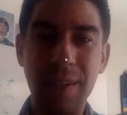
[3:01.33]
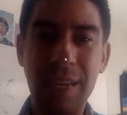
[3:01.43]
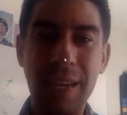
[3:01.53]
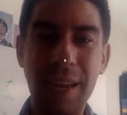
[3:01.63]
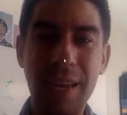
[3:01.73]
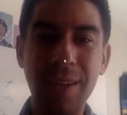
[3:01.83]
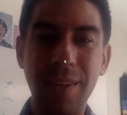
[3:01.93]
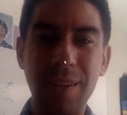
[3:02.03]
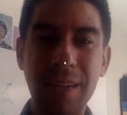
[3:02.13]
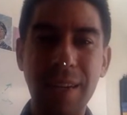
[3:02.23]
DNA into
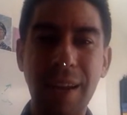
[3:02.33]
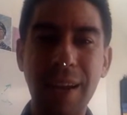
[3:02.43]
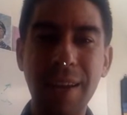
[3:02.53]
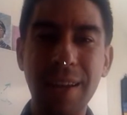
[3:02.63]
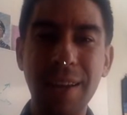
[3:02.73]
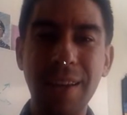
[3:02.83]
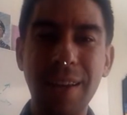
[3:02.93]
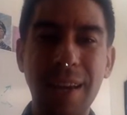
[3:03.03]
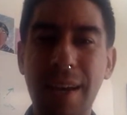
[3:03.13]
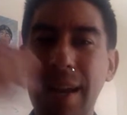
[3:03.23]
your DNA,
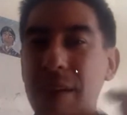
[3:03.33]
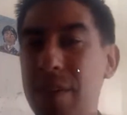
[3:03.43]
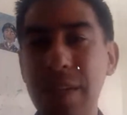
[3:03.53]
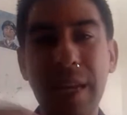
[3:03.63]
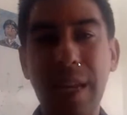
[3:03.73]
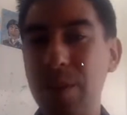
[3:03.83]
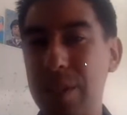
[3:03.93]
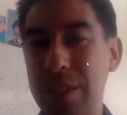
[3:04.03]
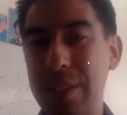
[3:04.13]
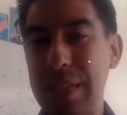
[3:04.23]
and now their DNA
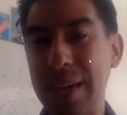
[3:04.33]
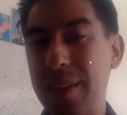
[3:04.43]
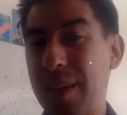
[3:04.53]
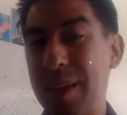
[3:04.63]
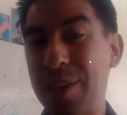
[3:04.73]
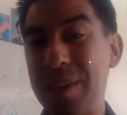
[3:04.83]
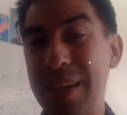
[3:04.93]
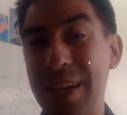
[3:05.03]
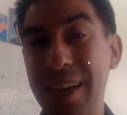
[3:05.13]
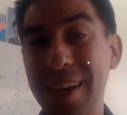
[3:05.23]
looks exactly like your
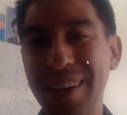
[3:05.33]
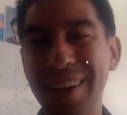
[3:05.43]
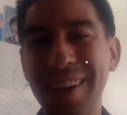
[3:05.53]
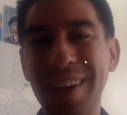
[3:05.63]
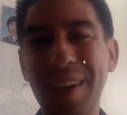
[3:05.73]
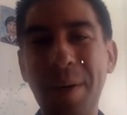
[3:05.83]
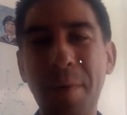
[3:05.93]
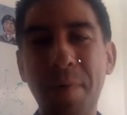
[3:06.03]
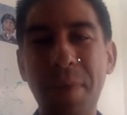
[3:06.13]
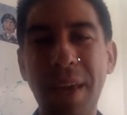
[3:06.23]
DNA.
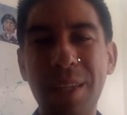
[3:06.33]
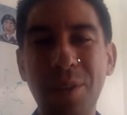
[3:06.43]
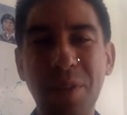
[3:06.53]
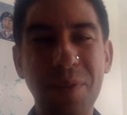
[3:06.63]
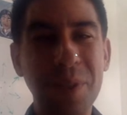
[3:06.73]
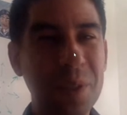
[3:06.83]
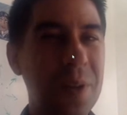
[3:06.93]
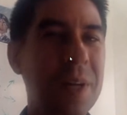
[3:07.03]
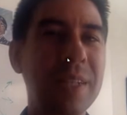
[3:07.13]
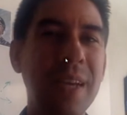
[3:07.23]
And so for as
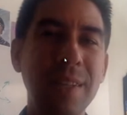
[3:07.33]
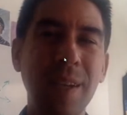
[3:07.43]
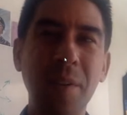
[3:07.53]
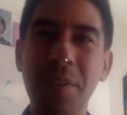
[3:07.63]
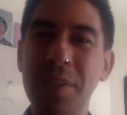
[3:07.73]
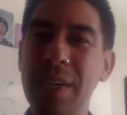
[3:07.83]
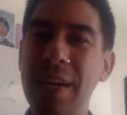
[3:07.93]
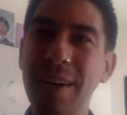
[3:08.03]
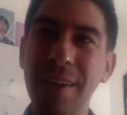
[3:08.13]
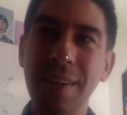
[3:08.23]
long as that cell is
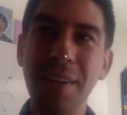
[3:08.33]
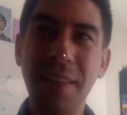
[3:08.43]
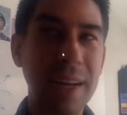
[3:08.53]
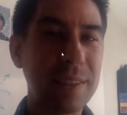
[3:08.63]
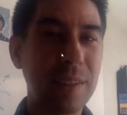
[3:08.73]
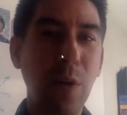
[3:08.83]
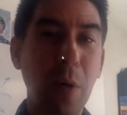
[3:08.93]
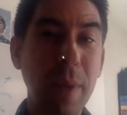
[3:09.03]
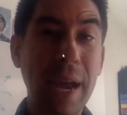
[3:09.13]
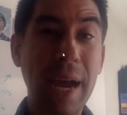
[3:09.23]
there, that cell
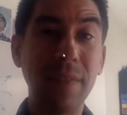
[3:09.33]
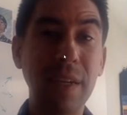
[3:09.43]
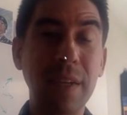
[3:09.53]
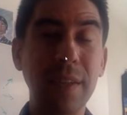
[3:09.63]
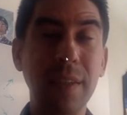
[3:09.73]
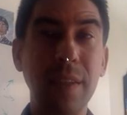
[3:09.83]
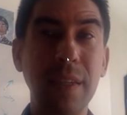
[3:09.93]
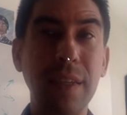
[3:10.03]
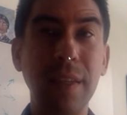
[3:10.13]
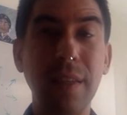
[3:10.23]
will be having
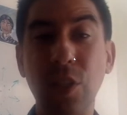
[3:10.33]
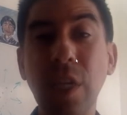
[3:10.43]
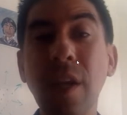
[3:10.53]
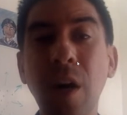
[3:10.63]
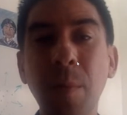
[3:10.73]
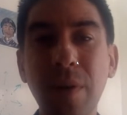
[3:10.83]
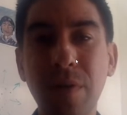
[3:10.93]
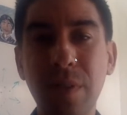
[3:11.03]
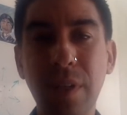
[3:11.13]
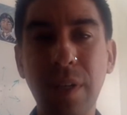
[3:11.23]
the genome of
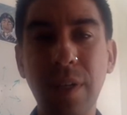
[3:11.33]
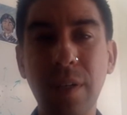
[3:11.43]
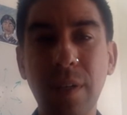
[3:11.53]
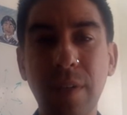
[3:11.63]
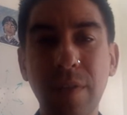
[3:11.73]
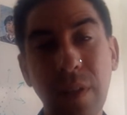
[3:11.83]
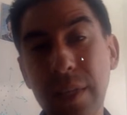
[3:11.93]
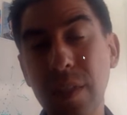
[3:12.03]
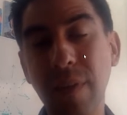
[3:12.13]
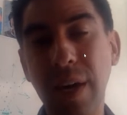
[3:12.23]
the
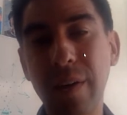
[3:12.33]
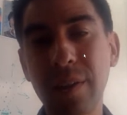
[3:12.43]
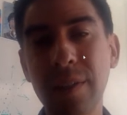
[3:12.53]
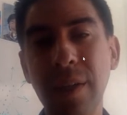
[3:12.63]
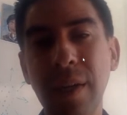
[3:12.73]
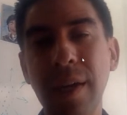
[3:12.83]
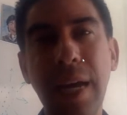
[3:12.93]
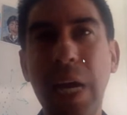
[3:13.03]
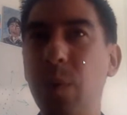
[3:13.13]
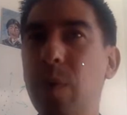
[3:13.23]
lentivirus
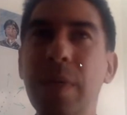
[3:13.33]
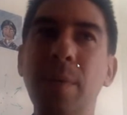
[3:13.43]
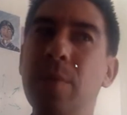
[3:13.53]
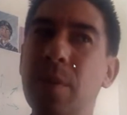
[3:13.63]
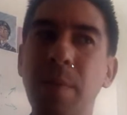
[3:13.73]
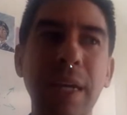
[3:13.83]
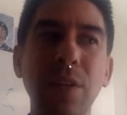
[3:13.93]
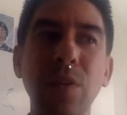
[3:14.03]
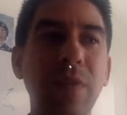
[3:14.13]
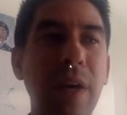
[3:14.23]
and will be able to make
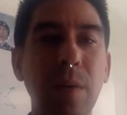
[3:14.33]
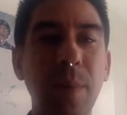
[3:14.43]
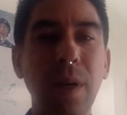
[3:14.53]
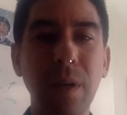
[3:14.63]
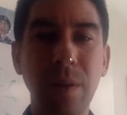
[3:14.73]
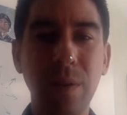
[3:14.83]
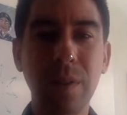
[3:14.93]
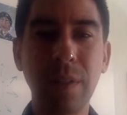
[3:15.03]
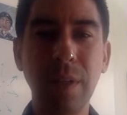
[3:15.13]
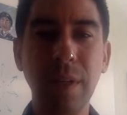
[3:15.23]
new viral
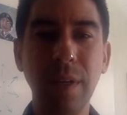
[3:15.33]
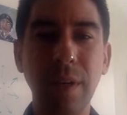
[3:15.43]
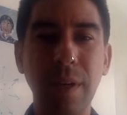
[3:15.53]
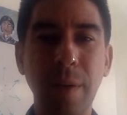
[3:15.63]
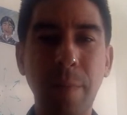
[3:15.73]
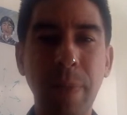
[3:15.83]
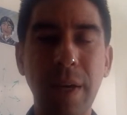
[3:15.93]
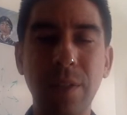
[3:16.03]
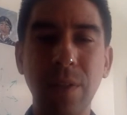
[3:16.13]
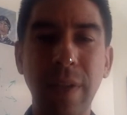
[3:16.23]
particles.
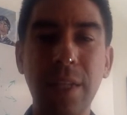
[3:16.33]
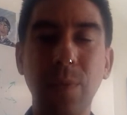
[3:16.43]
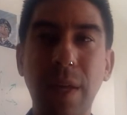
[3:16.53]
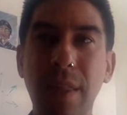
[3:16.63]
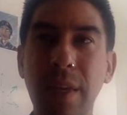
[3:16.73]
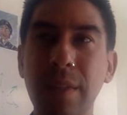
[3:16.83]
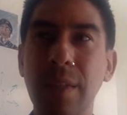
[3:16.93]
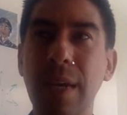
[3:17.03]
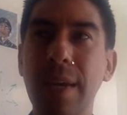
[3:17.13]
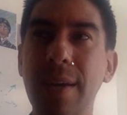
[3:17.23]
And so that's why things
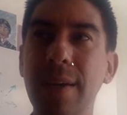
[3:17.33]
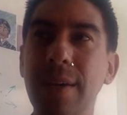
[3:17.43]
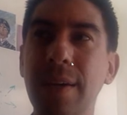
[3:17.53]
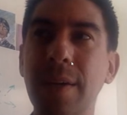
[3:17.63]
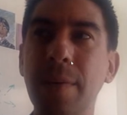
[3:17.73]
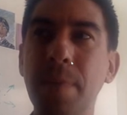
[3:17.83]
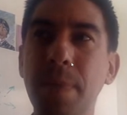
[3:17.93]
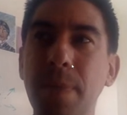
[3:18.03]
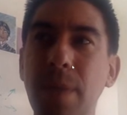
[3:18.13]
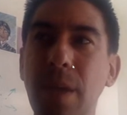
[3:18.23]
like
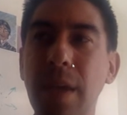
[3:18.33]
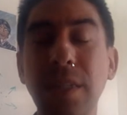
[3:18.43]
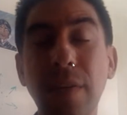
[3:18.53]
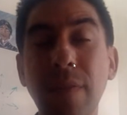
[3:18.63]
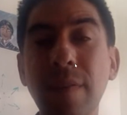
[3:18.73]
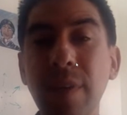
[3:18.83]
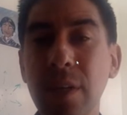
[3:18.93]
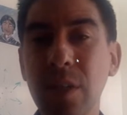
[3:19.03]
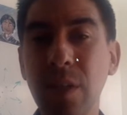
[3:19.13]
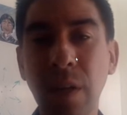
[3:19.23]
HIV
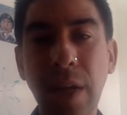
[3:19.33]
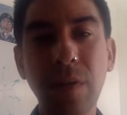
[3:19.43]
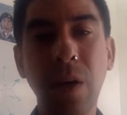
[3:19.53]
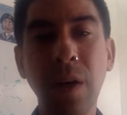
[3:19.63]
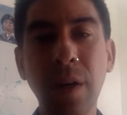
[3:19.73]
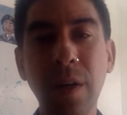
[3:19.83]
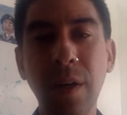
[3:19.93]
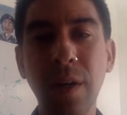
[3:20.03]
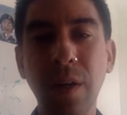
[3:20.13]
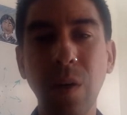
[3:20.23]
infection are lifelong,
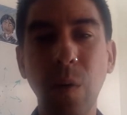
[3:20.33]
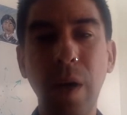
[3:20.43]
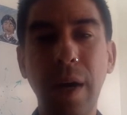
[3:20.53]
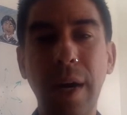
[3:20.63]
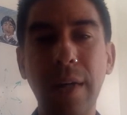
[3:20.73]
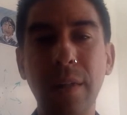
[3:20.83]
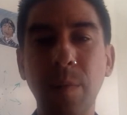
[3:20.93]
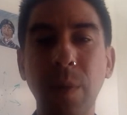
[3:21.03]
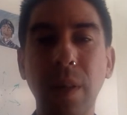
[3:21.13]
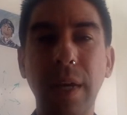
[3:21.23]
whereas
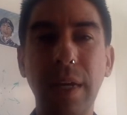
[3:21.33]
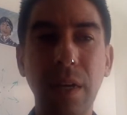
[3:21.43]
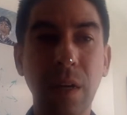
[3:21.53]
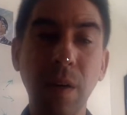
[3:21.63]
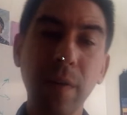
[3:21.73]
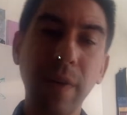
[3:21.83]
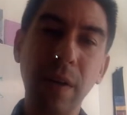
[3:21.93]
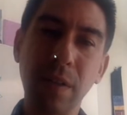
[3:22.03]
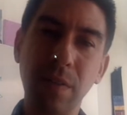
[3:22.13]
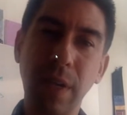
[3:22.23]
something like a
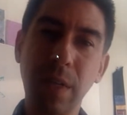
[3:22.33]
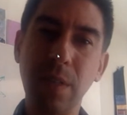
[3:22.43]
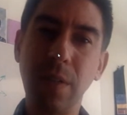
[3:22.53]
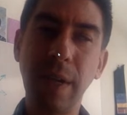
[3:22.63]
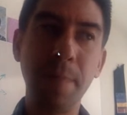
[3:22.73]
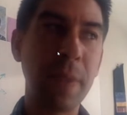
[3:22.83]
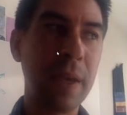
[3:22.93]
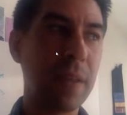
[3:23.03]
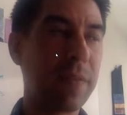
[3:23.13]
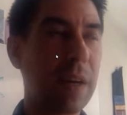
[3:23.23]
coronavirus infection, right?
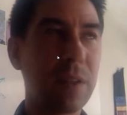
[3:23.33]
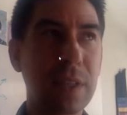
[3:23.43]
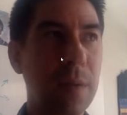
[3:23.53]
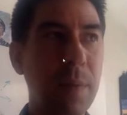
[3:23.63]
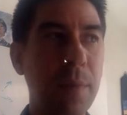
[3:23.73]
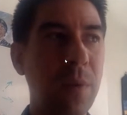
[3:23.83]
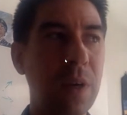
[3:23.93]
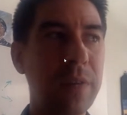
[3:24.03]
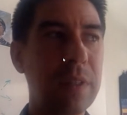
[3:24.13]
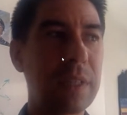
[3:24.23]
Virus is going to make
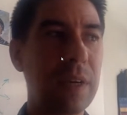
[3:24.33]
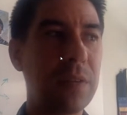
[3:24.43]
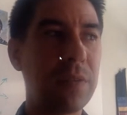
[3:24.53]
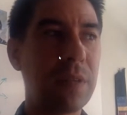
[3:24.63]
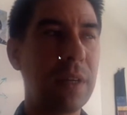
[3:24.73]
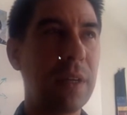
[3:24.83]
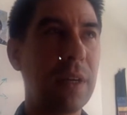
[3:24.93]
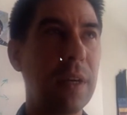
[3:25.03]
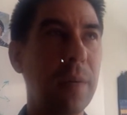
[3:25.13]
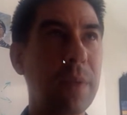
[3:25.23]
more of itself.
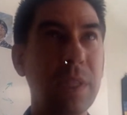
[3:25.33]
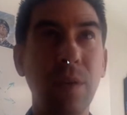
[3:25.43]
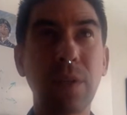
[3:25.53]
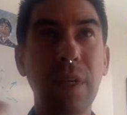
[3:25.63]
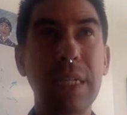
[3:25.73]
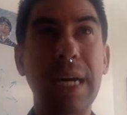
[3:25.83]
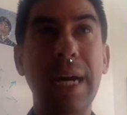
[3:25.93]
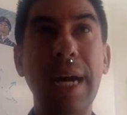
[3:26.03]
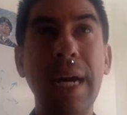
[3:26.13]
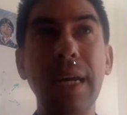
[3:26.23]
The cell is going to
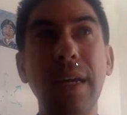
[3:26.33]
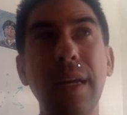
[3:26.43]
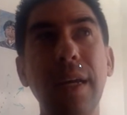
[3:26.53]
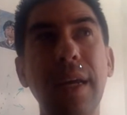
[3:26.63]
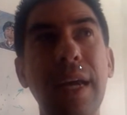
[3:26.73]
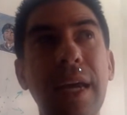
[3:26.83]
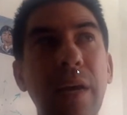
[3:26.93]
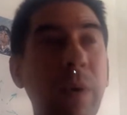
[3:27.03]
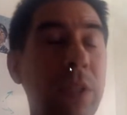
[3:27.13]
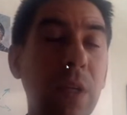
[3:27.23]
die,
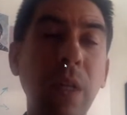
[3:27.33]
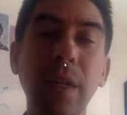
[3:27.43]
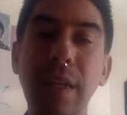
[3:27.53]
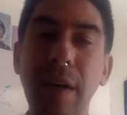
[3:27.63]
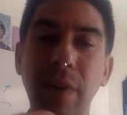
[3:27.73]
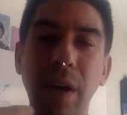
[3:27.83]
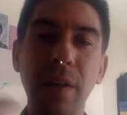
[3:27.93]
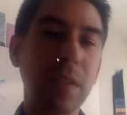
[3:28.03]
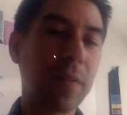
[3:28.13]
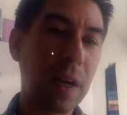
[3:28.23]
and once you clear that
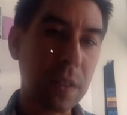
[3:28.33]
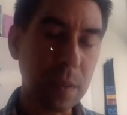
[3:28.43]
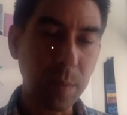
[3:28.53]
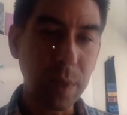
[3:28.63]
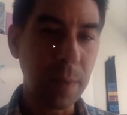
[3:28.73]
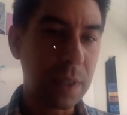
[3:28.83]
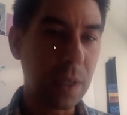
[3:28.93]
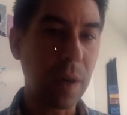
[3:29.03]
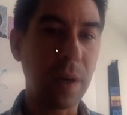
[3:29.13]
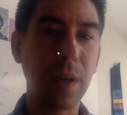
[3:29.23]
virus, the virus is pretty much
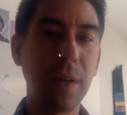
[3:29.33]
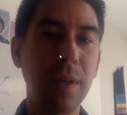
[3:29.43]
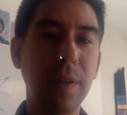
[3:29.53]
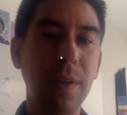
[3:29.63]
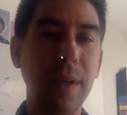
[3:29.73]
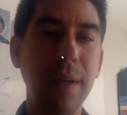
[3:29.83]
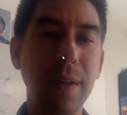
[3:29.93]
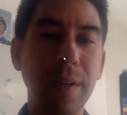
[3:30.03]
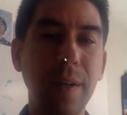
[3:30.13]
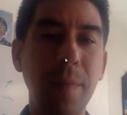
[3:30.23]
gone, right?
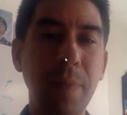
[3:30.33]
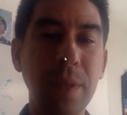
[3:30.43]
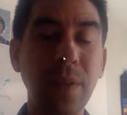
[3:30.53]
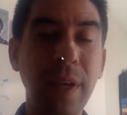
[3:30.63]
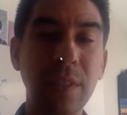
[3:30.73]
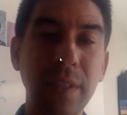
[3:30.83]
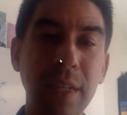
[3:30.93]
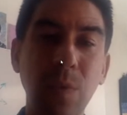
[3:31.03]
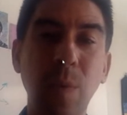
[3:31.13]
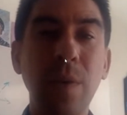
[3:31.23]
And so
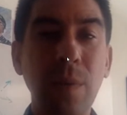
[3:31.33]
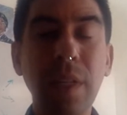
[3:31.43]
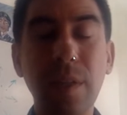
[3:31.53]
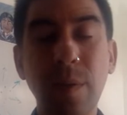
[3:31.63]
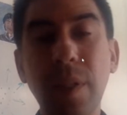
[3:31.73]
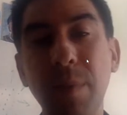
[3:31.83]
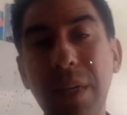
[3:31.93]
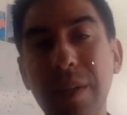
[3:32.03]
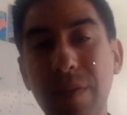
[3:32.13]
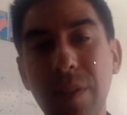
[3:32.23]
that's one really, really
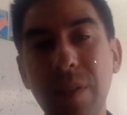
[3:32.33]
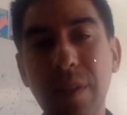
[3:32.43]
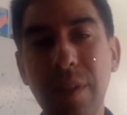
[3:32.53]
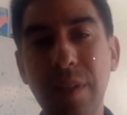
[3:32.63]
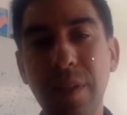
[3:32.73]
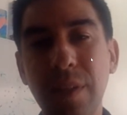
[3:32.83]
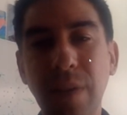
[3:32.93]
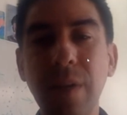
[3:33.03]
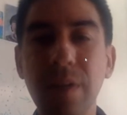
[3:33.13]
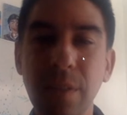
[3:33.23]
big difference in these
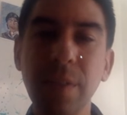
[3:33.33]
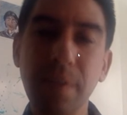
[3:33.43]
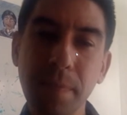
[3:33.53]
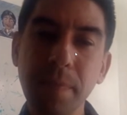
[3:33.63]
viruses.